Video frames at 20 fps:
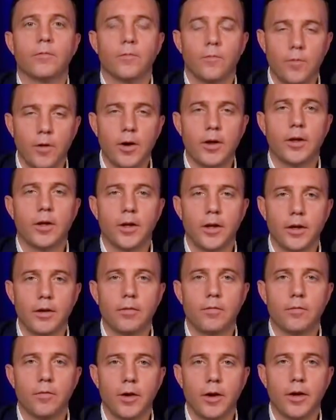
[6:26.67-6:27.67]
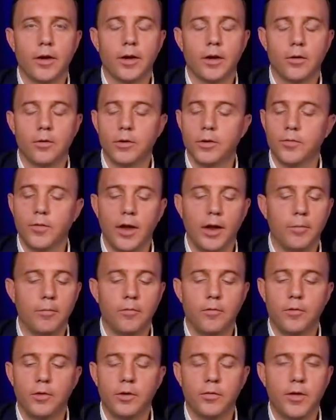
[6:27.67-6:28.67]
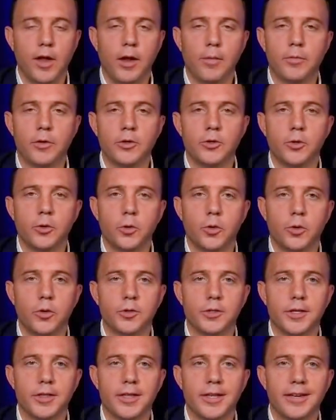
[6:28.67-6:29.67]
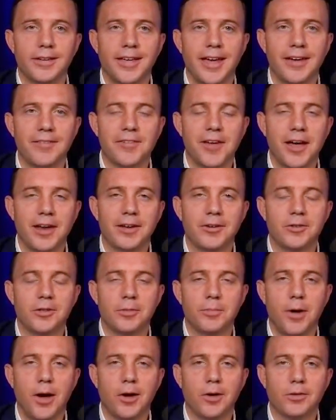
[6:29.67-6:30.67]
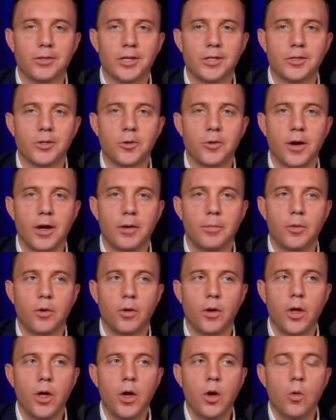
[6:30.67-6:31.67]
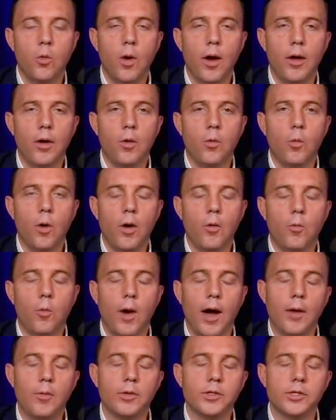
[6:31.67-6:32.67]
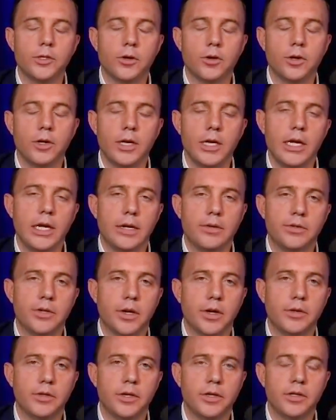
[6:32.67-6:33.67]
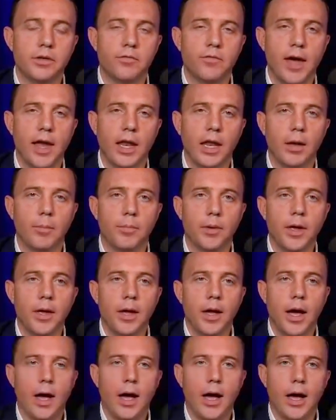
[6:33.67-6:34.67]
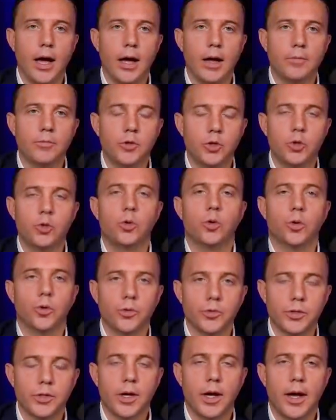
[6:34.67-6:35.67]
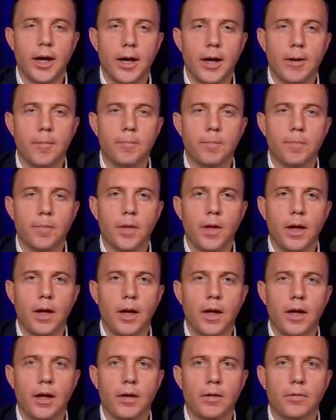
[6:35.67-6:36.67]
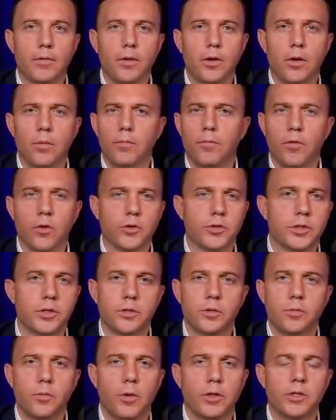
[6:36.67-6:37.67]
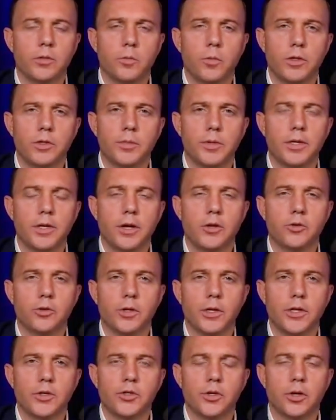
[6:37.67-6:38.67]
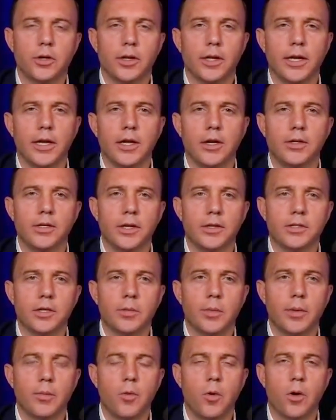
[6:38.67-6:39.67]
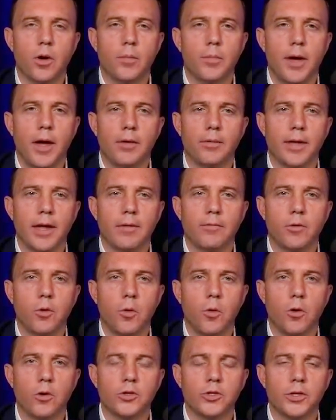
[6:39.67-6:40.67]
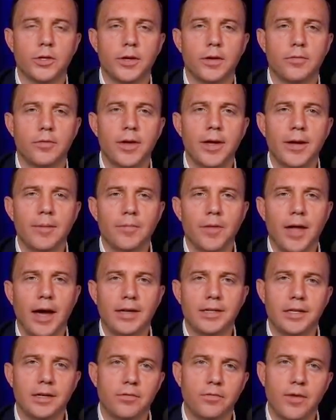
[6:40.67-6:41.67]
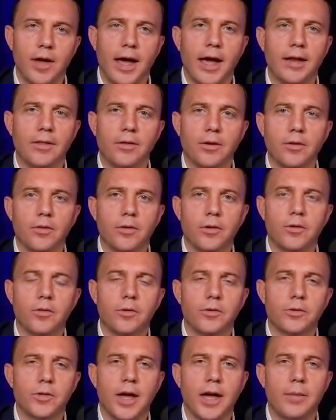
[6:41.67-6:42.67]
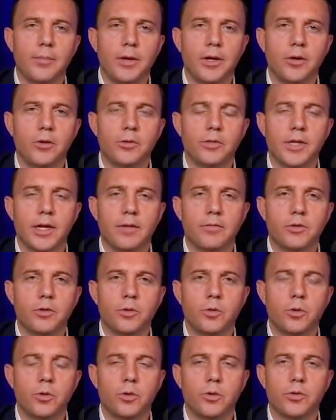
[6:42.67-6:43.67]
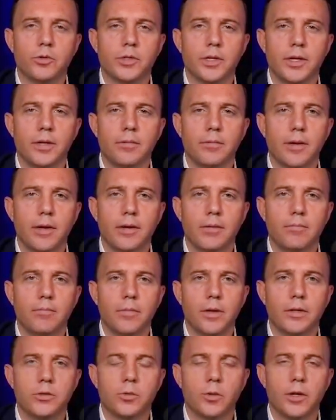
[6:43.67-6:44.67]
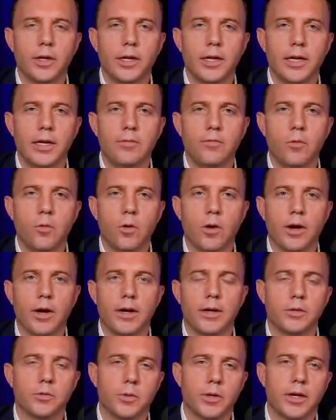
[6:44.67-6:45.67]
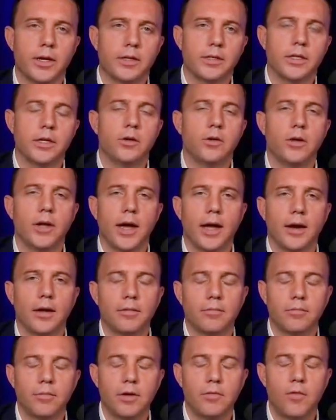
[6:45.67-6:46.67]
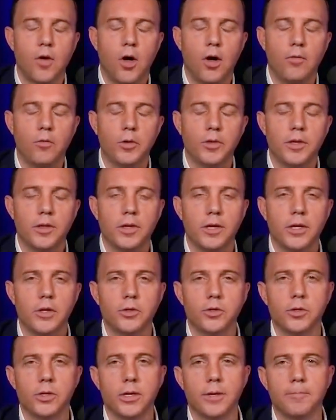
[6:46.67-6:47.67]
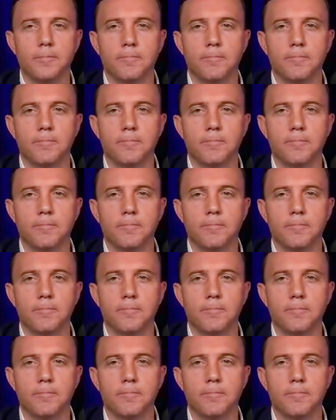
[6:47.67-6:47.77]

Very good, very good. Develop develop the tools, and then kind of gotten into the models. That's incredible. Why why why was there a need to to develop uh, tools, um, uh, you know, versus what's what's been done traditionally? Can you tell us a little bit more about kind of the origin of identifying there? there has got to be a new set of tools, and and is really a need for it as we continue to kind of evolve within the industry.